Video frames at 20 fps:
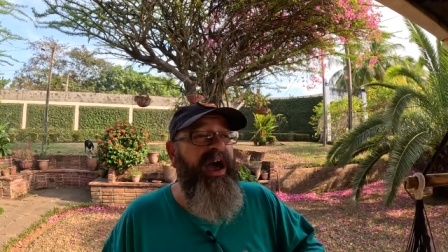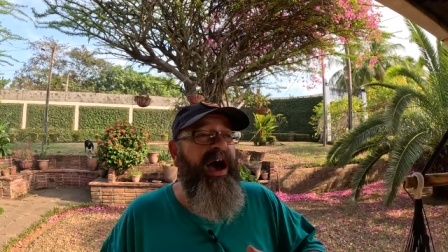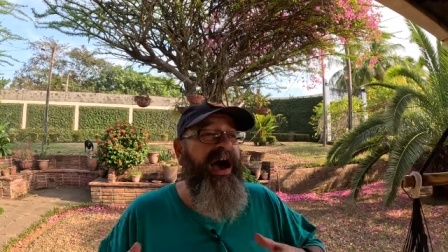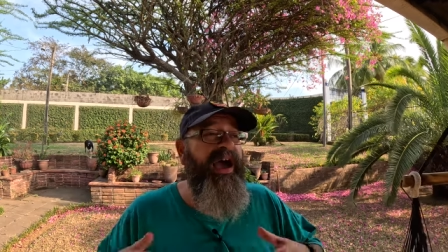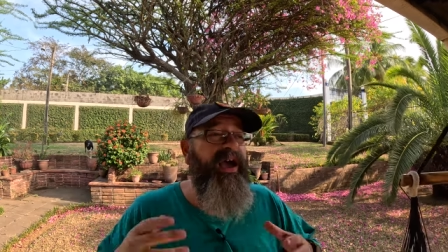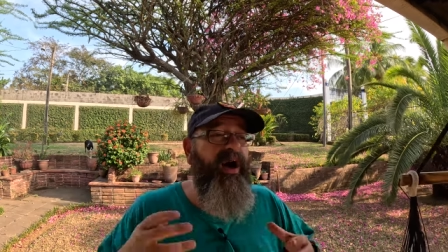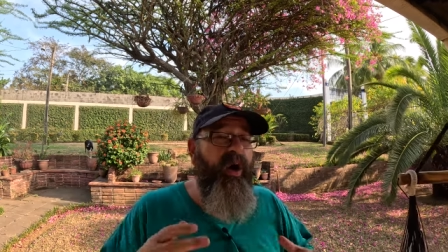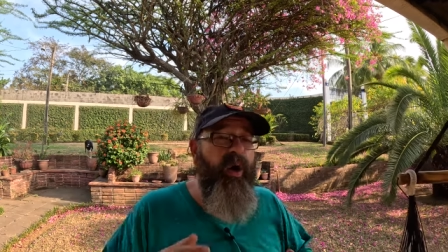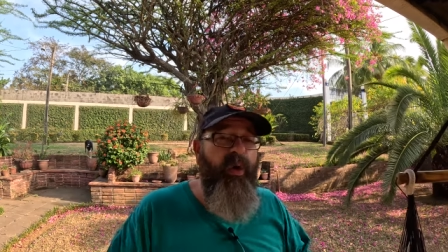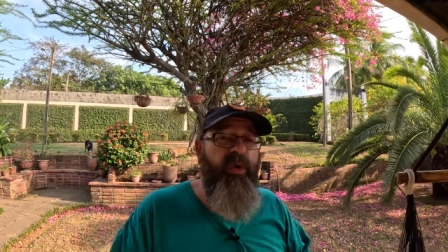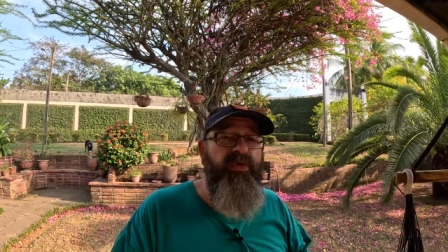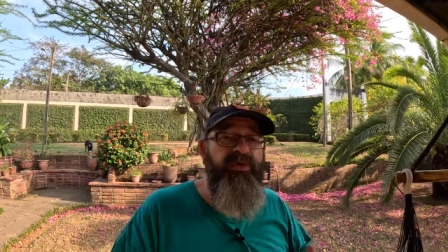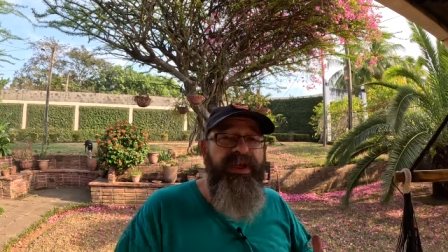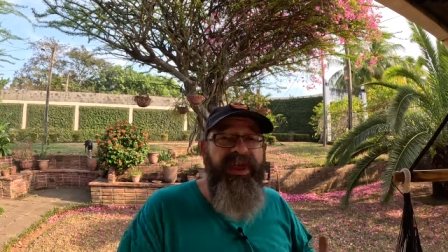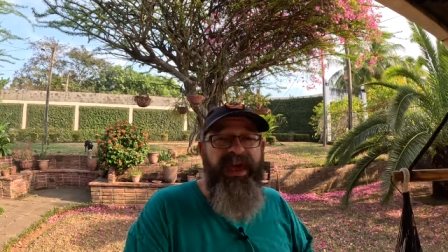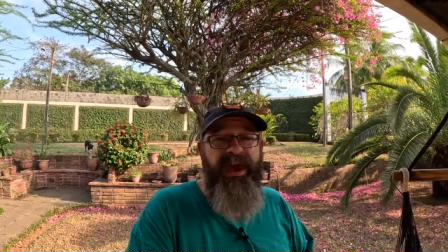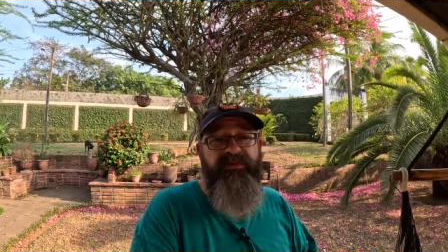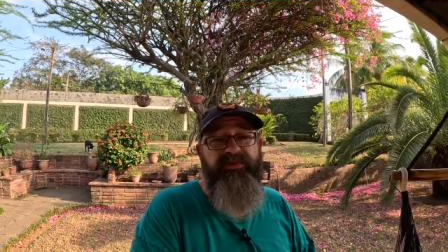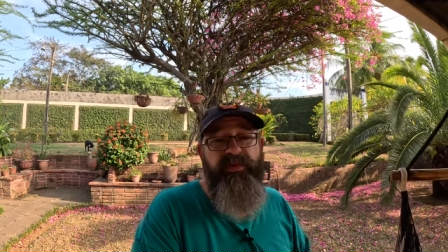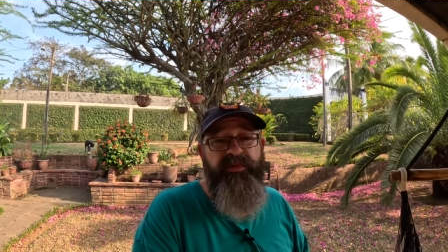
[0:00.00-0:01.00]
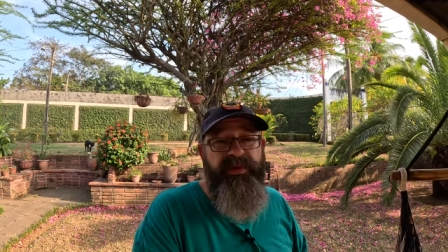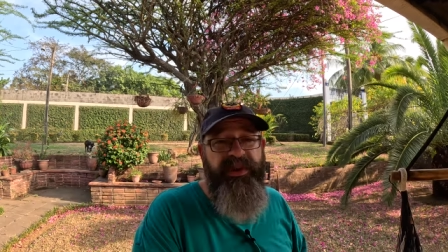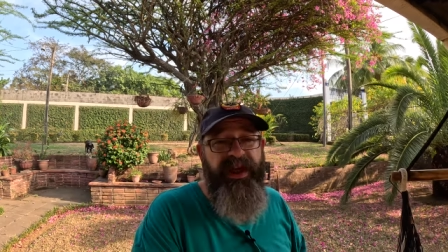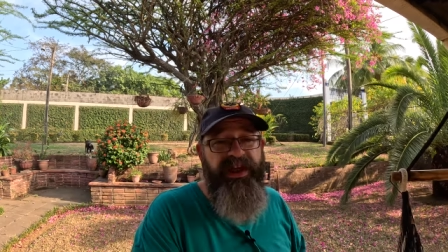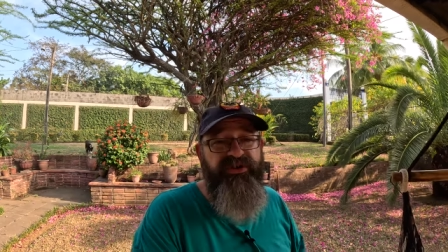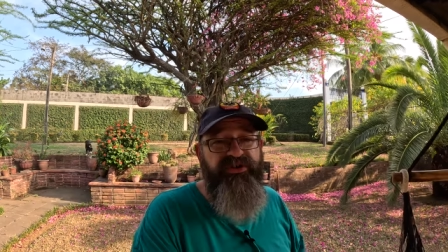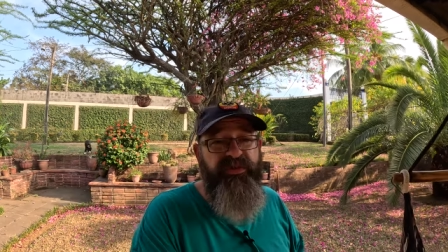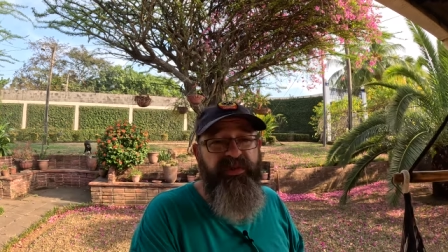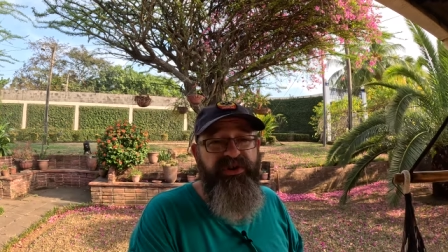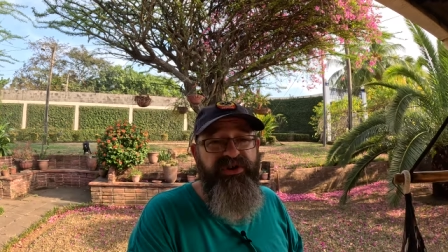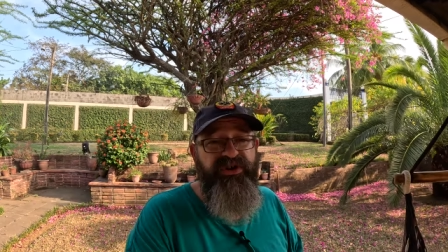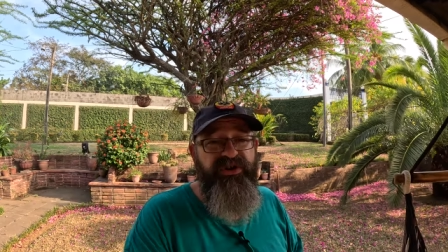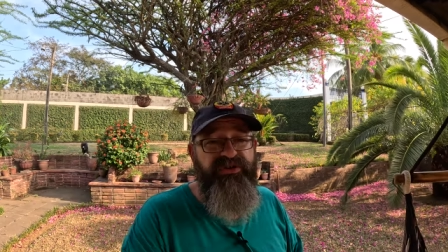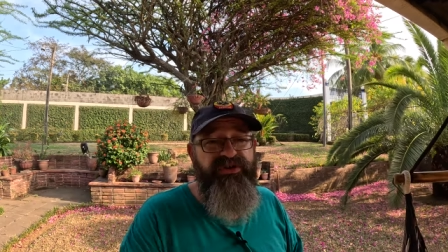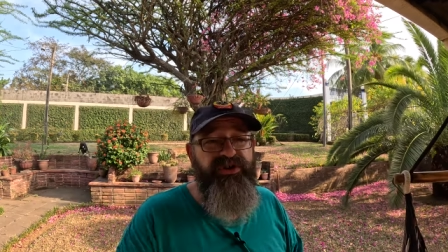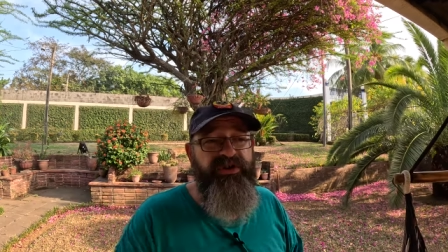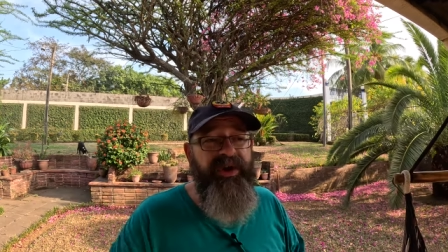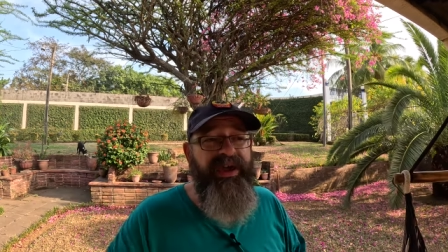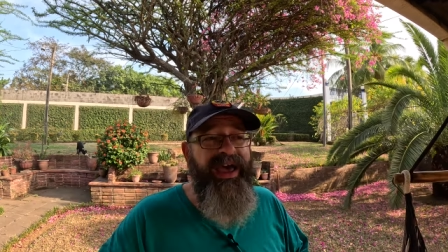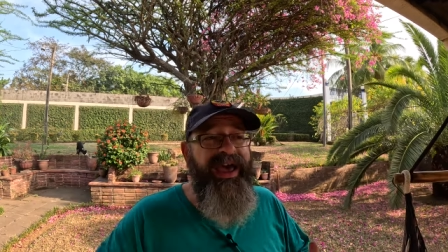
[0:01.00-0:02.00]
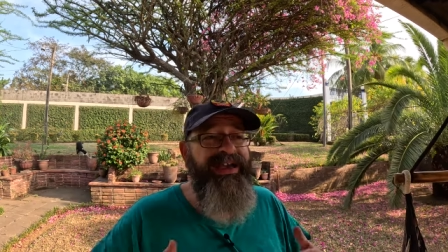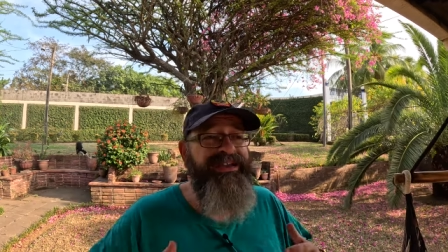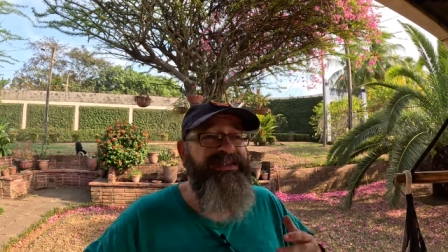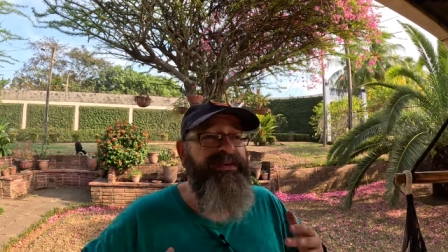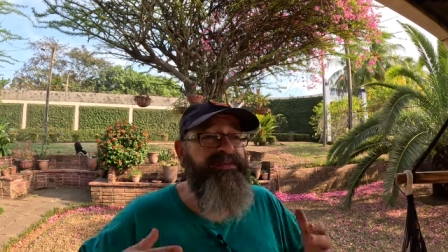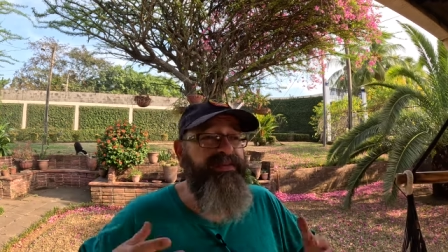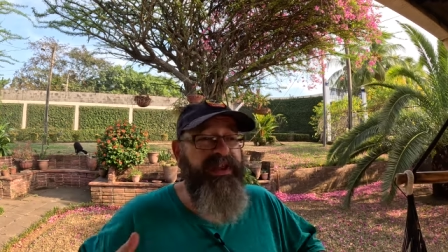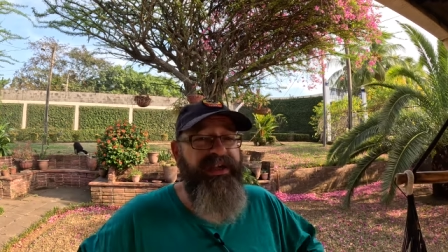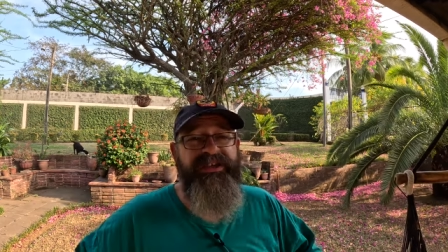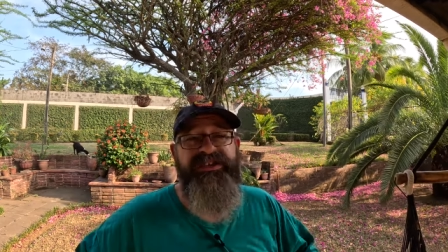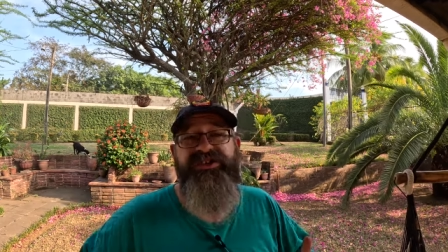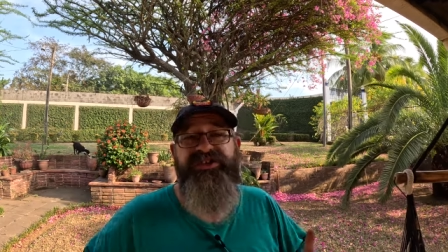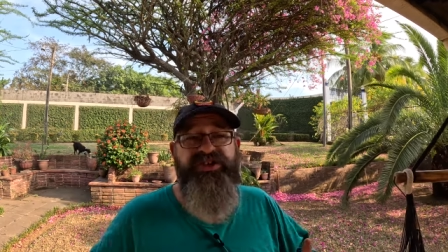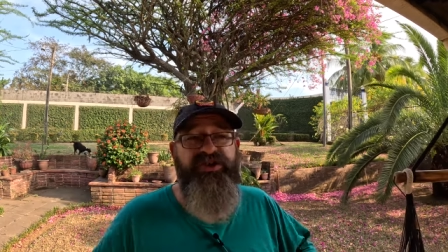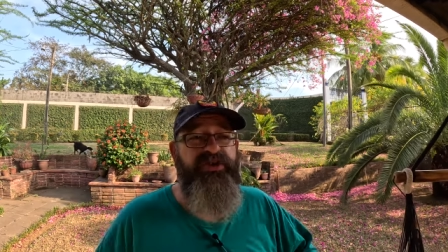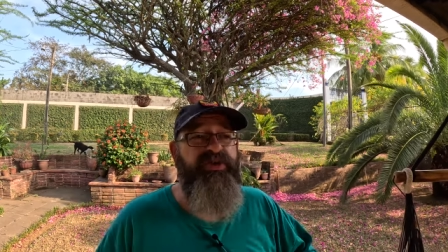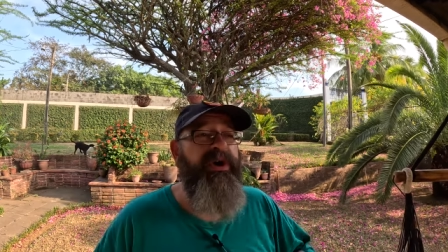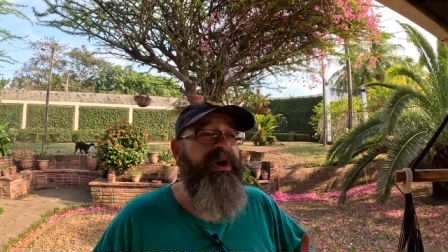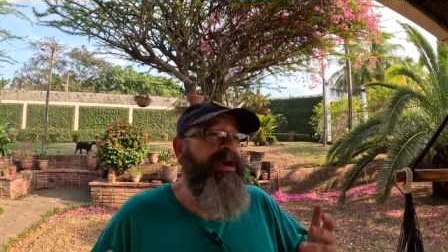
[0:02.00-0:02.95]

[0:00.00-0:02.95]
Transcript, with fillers: I only ever planned to return to it as a place to